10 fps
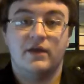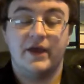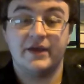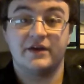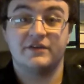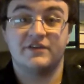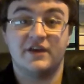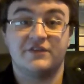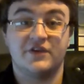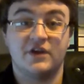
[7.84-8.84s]
Hey guys,
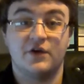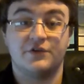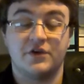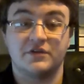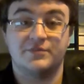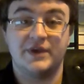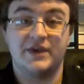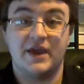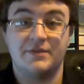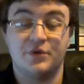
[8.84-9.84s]
today's video is going to
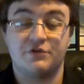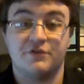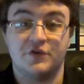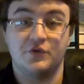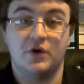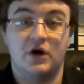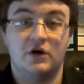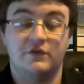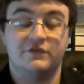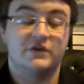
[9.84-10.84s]
be a book review
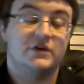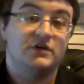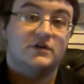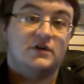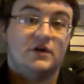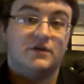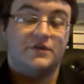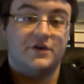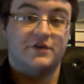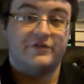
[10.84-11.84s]
of
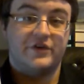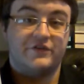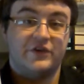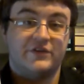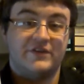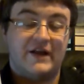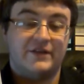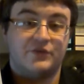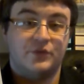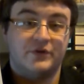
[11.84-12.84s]
The Universe vs.
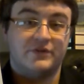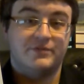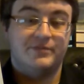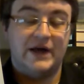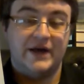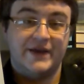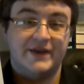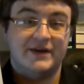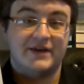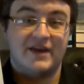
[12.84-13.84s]
Alex Woods
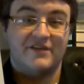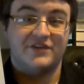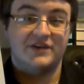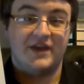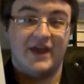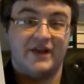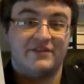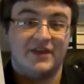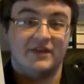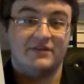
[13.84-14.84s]
by Gavin
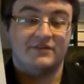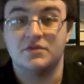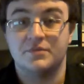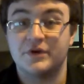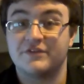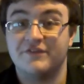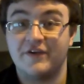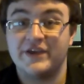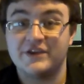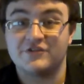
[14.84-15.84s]
Extence. The book's a
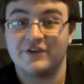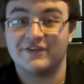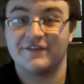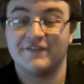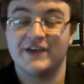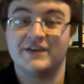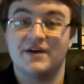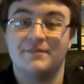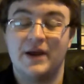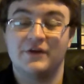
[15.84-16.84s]
very interesting read
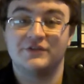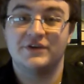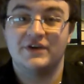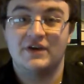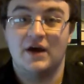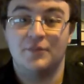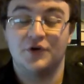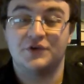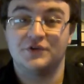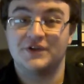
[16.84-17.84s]
about a
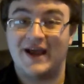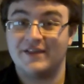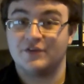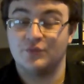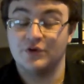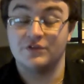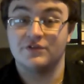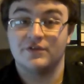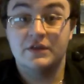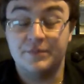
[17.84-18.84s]
boy called Alex
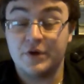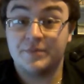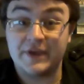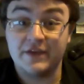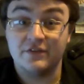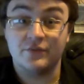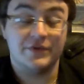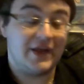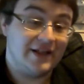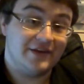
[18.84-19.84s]
Woods. The book begins
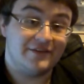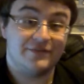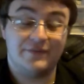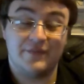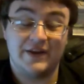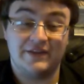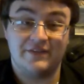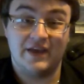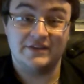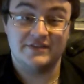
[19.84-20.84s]
with Alex, when
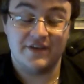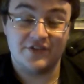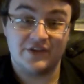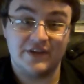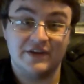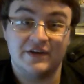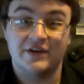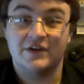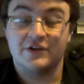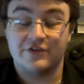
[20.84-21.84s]
he's aged 17,
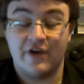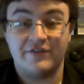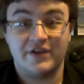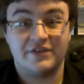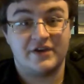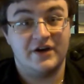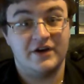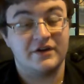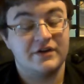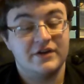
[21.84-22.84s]
driving the
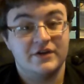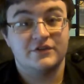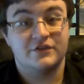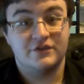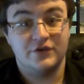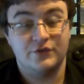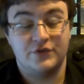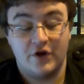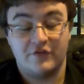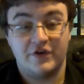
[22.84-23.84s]
car to
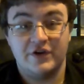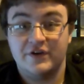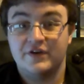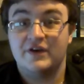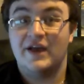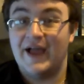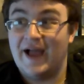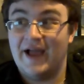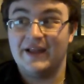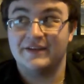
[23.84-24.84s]
Dover
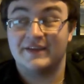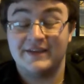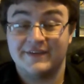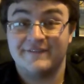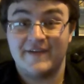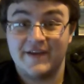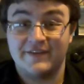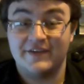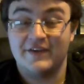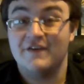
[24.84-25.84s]
and getting
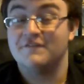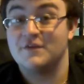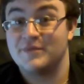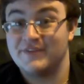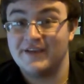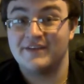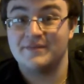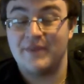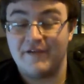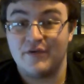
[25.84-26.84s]
arrested for possessing
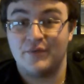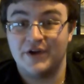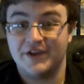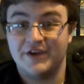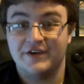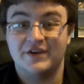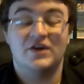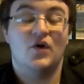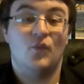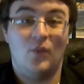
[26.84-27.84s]
marijuana
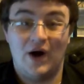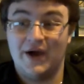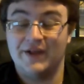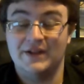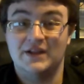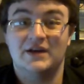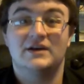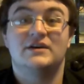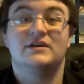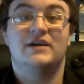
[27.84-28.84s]
while
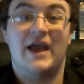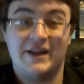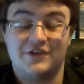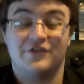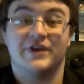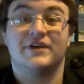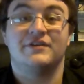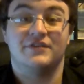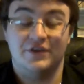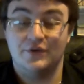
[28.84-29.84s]
entering
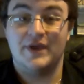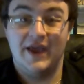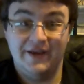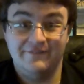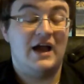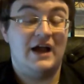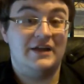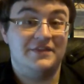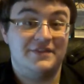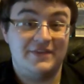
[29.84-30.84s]
the UK.
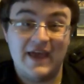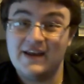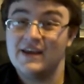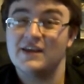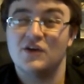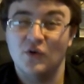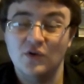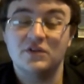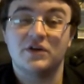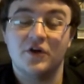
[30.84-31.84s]
And then it
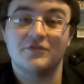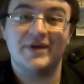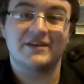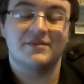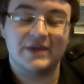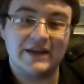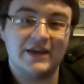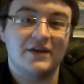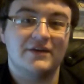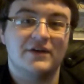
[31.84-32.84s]
all goes back to the
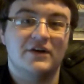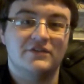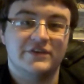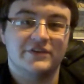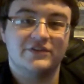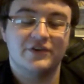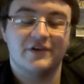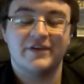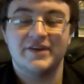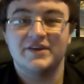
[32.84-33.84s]
beginning of his
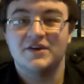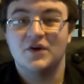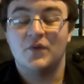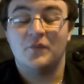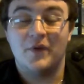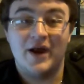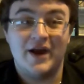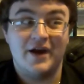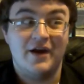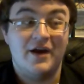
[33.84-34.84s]
story
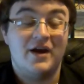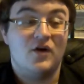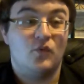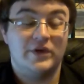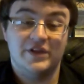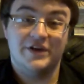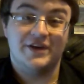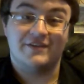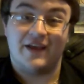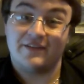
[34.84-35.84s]
where we learn
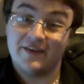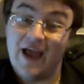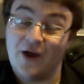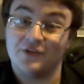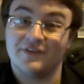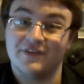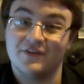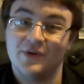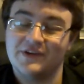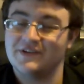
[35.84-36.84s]
exactly how this
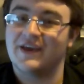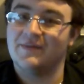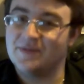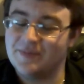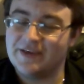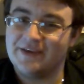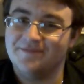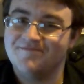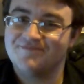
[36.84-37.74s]
situation came to be